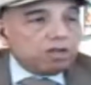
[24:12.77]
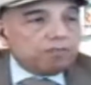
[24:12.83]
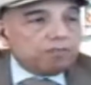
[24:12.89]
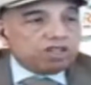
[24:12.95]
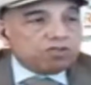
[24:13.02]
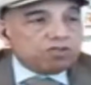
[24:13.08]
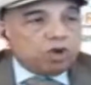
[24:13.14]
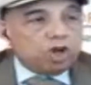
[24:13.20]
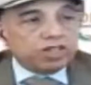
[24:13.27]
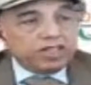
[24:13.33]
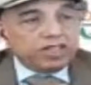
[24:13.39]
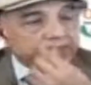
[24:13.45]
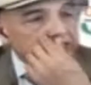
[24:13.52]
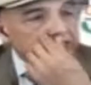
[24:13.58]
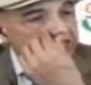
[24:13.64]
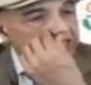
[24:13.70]
But what
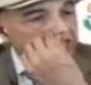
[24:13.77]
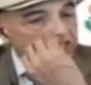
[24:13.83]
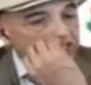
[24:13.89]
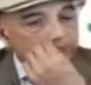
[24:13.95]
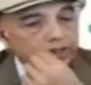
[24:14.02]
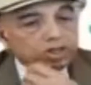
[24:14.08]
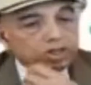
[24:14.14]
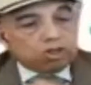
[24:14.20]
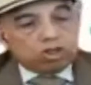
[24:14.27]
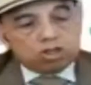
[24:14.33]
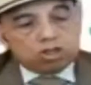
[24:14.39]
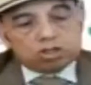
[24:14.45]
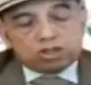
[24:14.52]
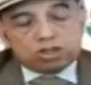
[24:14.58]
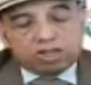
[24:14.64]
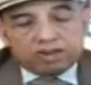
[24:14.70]
he says is,
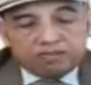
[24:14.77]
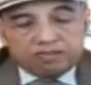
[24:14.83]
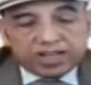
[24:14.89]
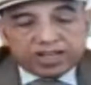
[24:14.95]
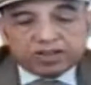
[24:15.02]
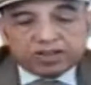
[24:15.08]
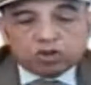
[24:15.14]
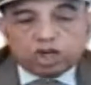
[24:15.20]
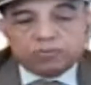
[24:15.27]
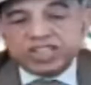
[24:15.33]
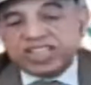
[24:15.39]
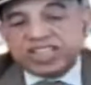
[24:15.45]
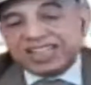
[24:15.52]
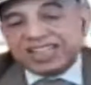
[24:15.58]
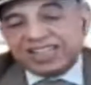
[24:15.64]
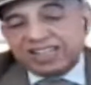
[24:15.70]
because our
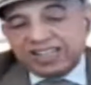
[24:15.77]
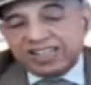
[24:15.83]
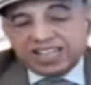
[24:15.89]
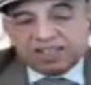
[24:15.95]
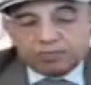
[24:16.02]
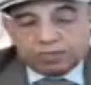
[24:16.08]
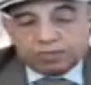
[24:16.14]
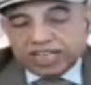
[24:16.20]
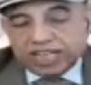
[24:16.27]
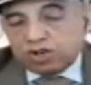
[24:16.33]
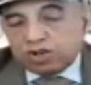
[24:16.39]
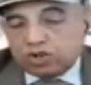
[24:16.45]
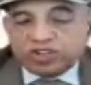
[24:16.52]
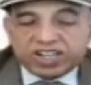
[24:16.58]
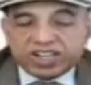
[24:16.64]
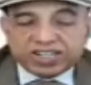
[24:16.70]
economy earlier
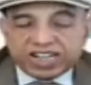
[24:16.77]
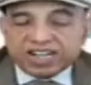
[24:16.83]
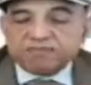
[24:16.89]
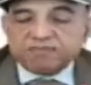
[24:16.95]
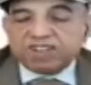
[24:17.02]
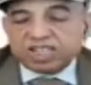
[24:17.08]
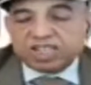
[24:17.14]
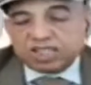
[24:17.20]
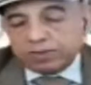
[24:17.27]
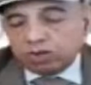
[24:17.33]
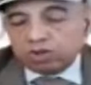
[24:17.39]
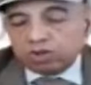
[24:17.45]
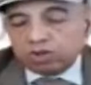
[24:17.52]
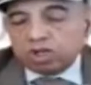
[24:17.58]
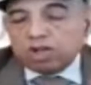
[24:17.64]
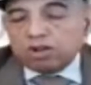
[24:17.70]
pre-COVID time was
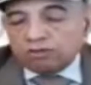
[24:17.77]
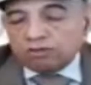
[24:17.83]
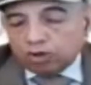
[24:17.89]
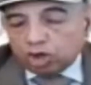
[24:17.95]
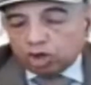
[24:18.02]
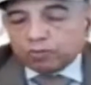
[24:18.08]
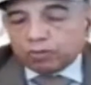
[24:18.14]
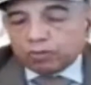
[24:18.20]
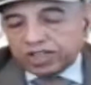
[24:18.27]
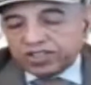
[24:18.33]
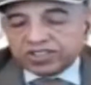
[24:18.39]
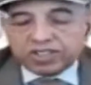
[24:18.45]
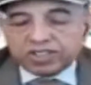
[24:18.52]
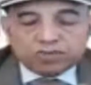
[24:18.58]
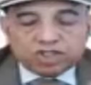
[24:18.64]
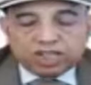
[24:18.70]
about 4 point
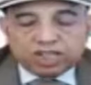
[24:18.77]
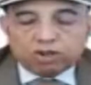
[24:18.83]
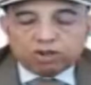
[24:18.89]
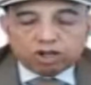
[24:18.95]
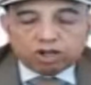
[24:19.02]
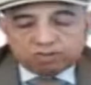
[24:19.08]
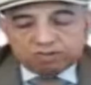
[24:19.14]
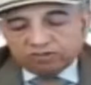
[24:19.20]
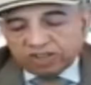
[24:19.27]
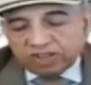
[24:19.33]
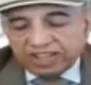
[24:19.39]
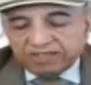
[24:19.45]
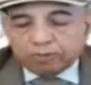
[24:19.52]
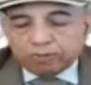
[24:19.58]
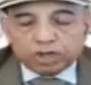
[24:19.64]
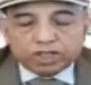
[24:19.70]
something or
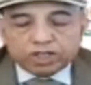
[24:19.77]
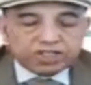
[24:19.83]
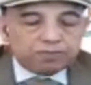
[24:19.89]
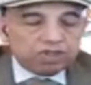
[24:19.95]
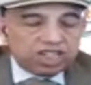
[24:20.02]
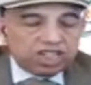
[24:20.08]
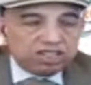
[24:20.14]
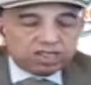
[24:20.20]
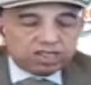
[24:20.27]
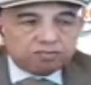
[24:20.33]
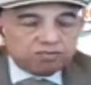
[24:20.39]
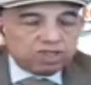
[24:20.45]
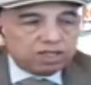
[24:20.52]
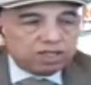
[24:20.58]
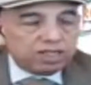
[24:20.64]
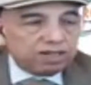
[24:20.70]
5 point something,
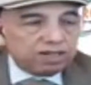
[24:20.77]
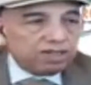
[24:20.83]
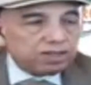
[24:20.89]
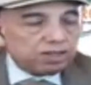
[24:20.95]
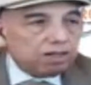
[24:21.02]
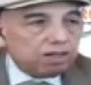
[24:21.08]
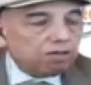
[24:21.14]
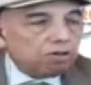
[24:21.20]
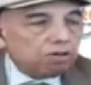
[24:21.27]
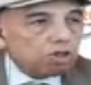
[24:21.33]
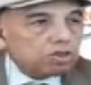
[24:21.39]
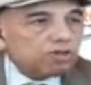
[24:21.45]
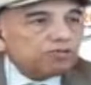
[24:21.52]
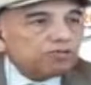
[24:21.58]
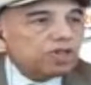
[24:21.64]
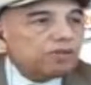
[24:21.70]
there was
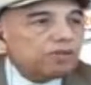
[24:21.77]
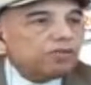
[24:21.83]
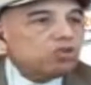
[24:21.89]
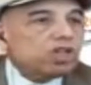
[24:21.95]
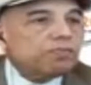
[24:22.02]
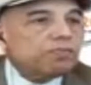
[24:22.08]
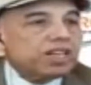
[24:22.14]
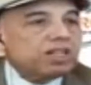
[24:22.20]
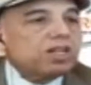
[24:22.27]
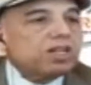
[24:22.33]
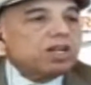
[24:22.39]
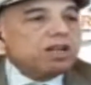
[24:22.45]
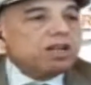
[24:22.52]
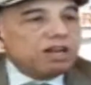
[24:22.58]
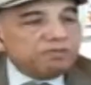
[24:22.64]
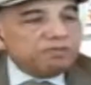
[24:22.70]
lots of confusion, but
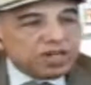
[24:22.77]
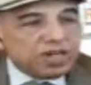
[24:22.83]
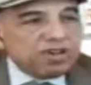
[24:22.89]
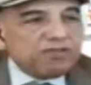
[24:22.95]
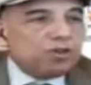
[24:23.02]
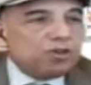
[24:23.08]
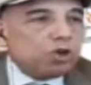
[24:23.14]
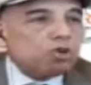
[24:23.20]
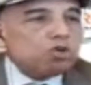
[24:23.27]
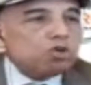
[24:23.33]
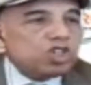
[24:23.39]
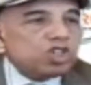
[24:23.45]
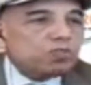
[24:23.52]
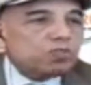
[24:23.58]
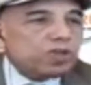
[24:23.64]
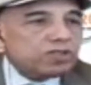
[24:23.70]
between 4 to
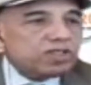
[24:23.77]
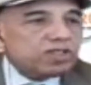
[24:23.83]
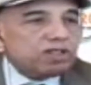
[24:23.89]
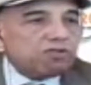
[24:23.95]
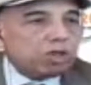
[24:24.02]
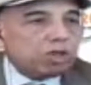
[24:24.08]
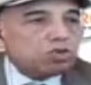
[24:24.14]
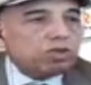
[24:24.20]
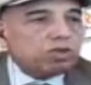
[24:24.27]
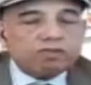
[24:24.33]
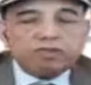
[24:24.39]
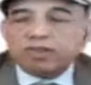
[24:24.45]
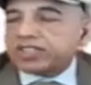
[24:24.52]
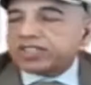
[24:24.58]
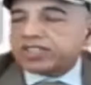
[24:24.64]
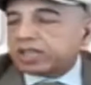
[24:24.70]
6%, whatsoever
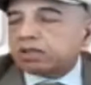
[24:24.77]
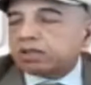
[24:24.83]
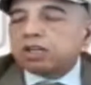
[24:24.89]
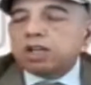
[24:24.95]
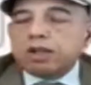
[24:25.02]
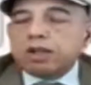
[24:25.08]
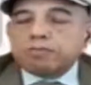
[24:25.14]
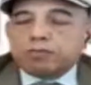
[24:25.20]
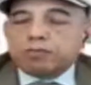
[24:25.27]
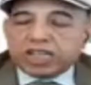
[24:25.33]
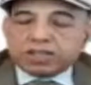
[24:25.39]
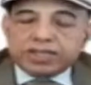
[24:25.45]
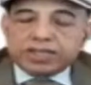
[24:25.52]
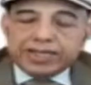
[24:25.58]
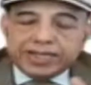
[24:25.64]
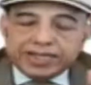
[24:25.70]
we'll take.
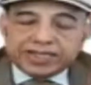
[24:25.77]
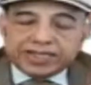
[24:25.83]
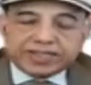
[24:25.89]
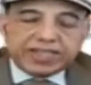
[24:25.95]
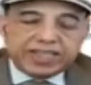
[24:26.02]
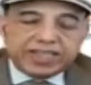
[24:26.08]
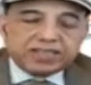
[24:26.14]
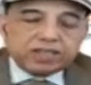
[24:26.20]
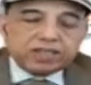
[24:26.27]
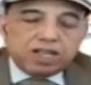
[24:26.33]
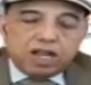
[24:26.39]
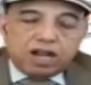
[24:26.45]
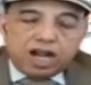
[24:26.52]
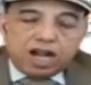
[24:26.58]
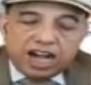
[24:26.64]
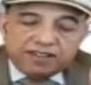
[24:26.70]
But he says
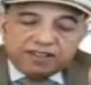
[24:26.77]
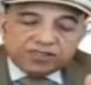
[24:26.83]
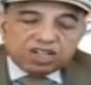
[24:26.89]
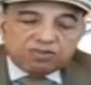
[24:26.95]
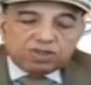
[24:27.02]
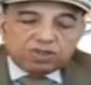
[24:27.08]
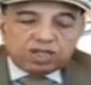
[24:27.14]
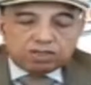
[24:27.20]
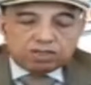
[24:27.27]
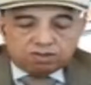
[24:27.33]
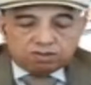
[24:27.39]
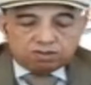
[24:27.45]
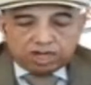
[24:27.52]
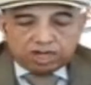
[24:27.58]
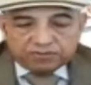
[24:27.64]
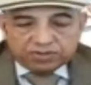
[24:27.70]
afterwards,
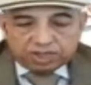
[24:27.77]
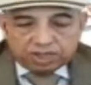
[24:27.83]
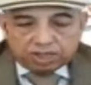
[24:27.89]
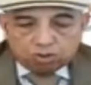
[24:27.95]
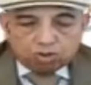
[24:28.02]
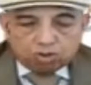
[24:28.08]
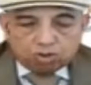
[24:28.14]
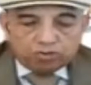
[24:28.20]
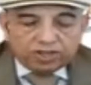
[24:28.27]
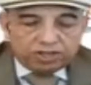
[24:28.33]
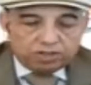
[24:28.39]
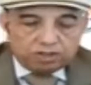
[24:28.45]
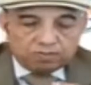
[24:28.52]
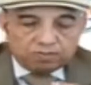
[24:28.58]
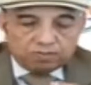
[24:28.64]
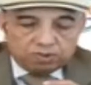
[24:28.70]
after the
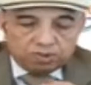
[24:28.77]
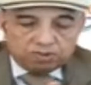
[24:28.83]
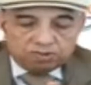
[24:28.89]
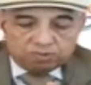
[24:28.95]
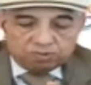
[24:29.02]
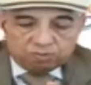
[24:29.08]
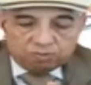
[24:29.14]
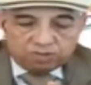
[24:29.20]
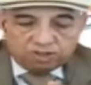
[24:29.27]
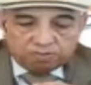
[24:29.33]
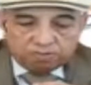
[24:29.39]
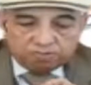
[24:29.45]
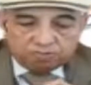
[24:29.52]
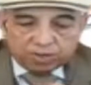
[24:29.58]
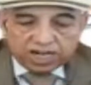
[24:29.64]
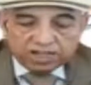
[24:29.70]
COVID
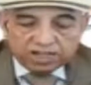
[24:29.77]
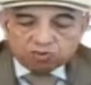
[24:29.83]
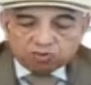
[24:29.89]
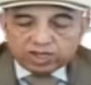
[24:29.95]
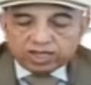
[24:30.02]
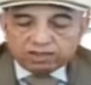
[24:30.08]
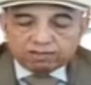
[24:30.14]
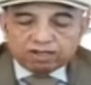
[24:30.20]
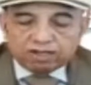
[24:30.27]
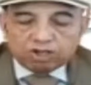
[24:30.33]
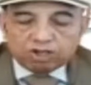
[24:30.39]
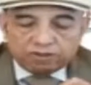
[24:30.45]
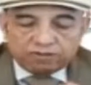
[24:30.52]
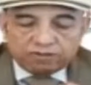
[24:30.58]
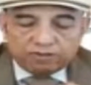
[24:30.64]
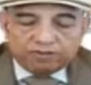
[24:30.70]
part 1
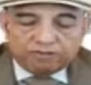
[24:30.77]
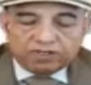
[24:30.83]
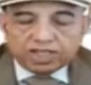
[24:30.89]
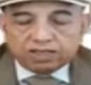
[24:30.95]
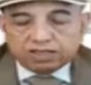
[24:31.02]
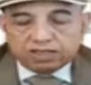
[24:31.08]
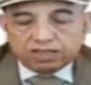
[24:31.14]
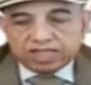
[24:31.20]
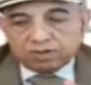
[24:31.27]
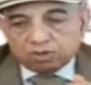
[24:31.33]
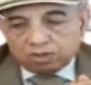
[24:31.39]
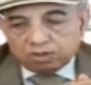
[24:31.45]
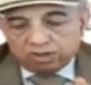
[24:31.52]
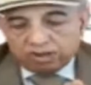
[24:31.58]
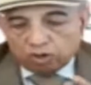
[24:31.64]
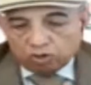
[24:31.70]
or the wave 1, then
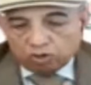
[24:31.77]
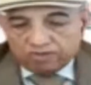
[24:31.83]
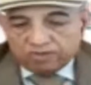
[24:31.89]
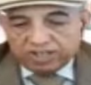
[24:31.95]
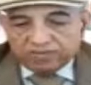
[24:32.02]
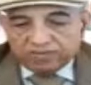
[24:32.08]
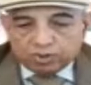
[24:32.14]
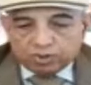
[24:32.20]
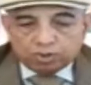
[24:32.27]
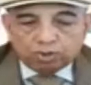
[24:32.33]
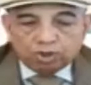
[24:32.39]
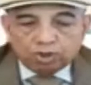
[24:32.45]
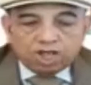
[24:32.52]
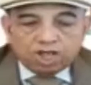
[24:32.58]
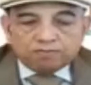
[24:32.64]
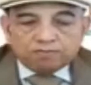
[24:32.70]
COVID wave
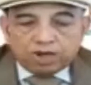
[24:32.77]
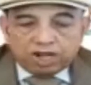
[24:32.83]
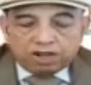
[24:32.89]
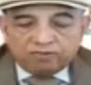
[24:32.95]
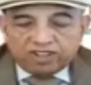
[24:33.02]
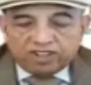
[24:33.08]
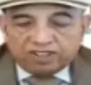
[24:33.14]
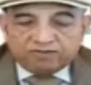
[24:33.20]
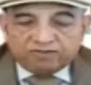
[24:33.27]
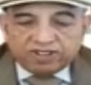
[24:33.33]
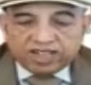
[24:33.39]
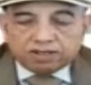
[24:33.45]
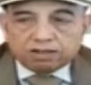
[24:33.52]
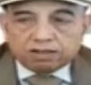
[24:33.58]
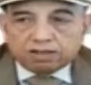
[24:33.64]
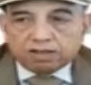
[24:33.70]
2, wave
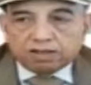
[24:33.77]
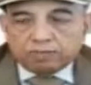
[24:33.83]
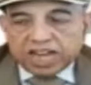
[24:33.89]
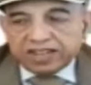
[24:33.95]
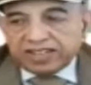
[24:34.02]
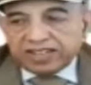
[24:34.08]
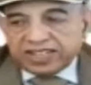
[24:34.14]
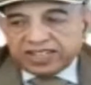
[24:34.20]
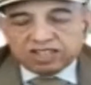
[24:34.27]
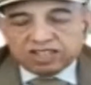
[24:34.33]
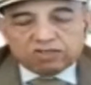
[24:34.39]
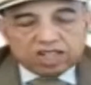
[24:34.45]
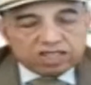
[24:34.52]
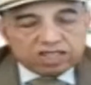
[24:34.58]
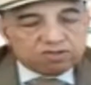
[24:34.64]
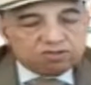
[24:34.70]
1 migration
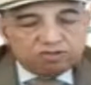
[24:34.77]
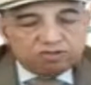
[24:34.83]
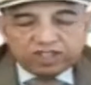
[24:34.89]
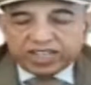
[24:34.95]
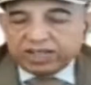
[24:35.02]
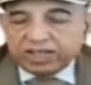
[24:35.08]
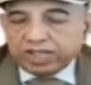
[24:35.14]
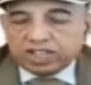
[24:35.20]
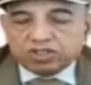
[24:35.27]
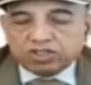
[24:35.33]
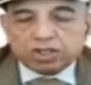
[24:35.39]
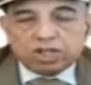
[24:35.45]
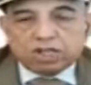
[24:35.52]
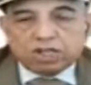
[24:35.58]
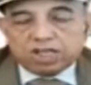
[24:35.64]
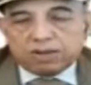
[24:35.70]
was very much,
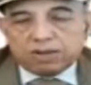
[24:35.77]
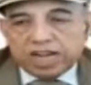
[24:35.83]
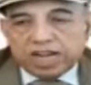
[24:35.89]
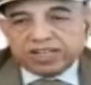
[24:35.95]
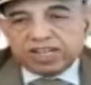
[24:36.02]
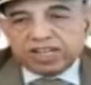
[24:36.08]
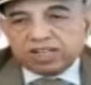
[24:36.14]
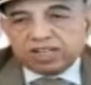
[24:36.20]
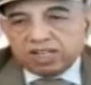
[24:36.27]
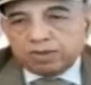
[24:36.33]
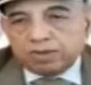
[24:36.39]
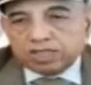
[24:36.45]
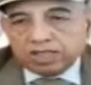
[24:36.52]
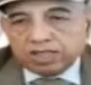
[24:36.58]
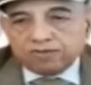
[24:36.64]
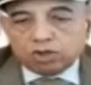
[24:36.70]
the migrant
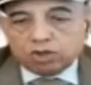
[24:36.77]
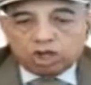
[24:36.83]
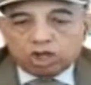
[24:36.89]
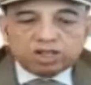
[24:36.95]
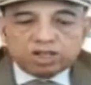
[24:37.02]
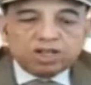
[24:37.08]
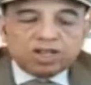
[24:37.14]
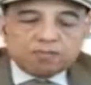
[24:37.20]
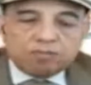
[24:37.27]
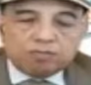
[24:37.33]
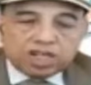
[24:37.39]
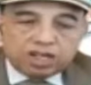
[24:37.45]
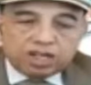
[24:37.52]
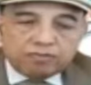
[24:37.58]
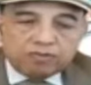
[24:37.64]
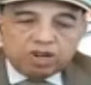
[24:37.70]
laborers have gone,
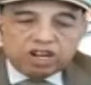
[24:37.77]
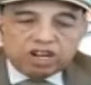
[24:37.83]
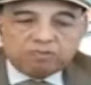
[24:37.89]
but in